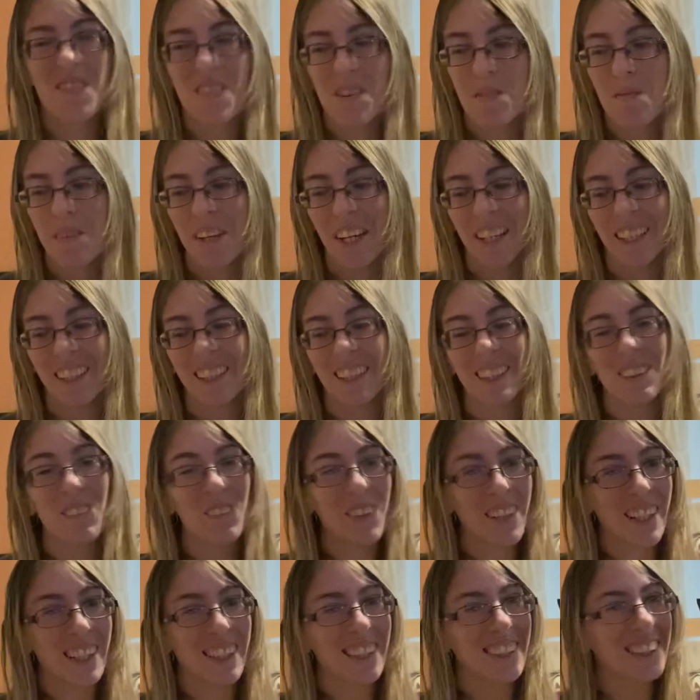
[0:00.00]
for being the,
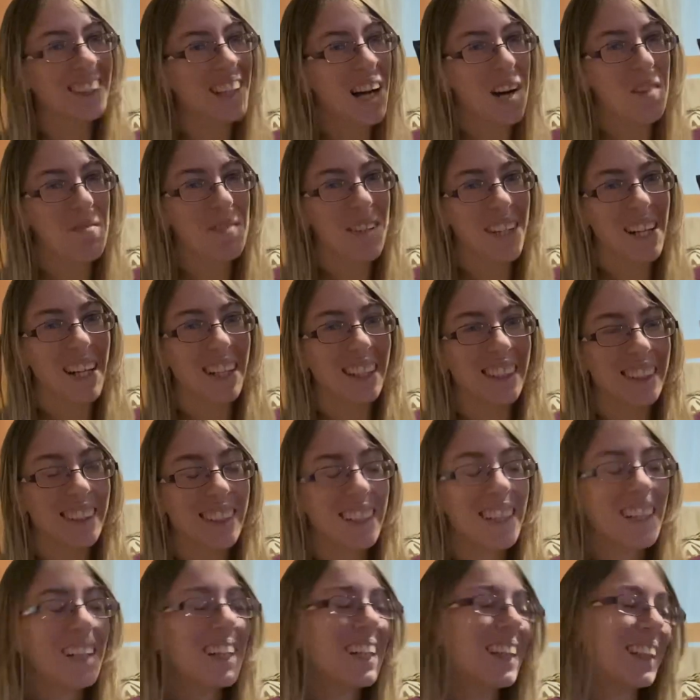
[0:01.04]
one of the top 10.
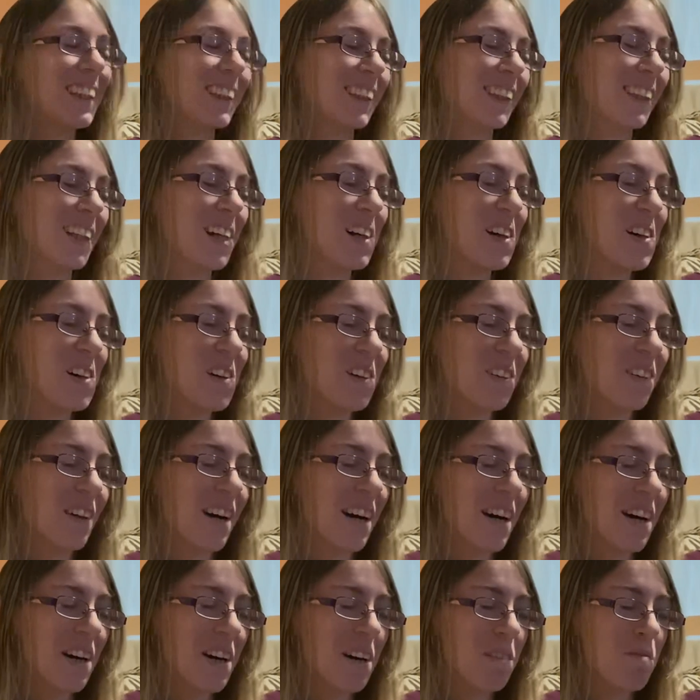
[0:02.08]
So
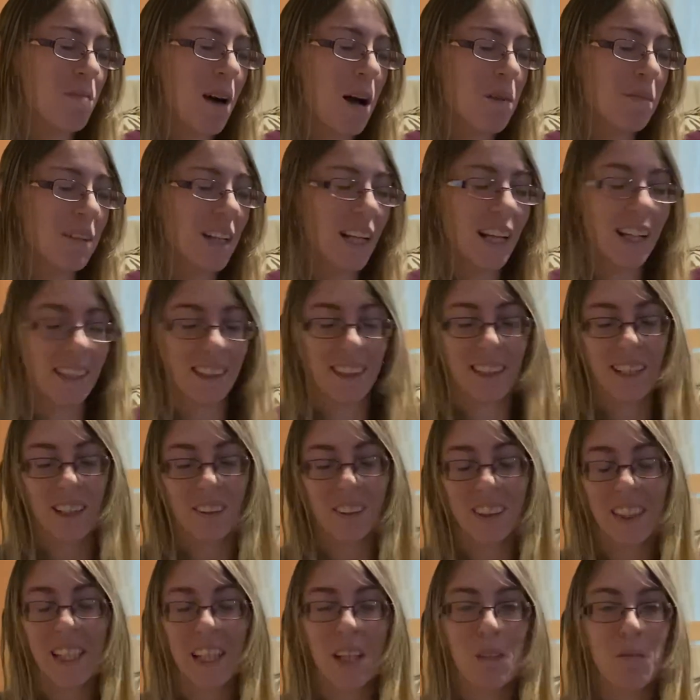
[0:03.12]
um, I'm glad that I
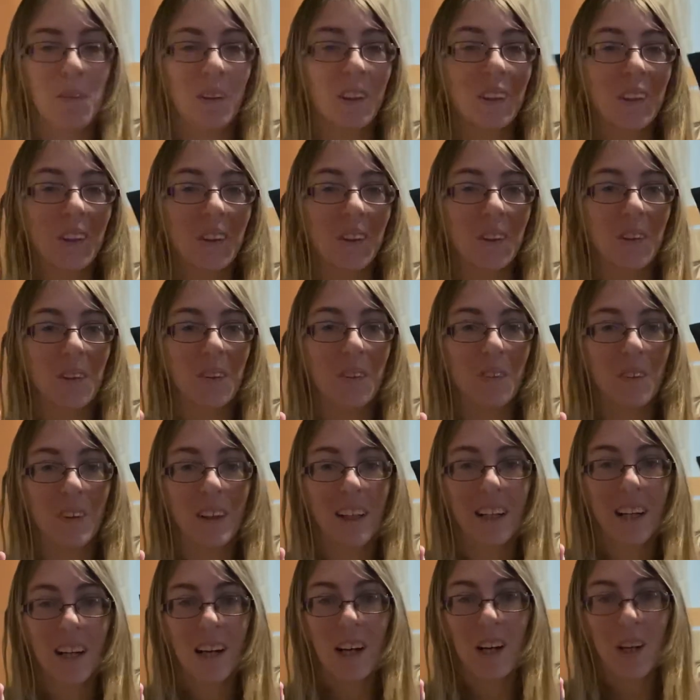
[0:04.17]
was able to
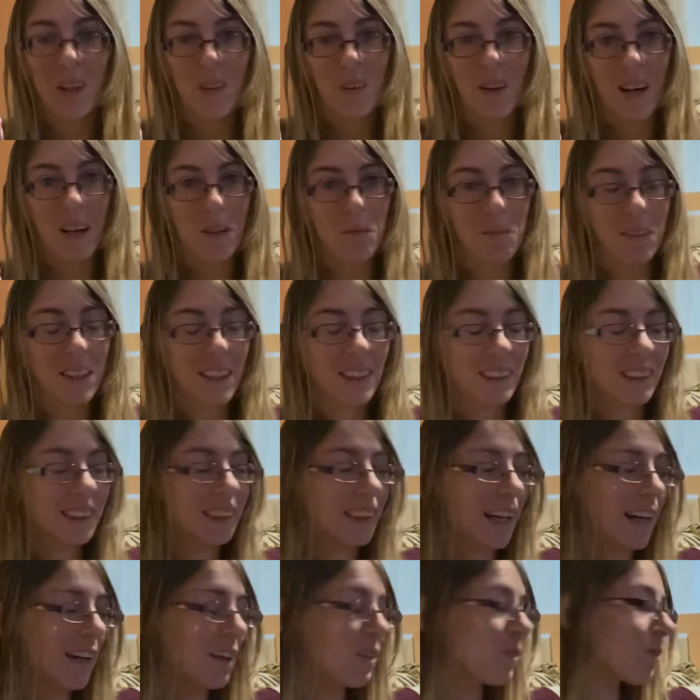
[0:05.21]
grab this set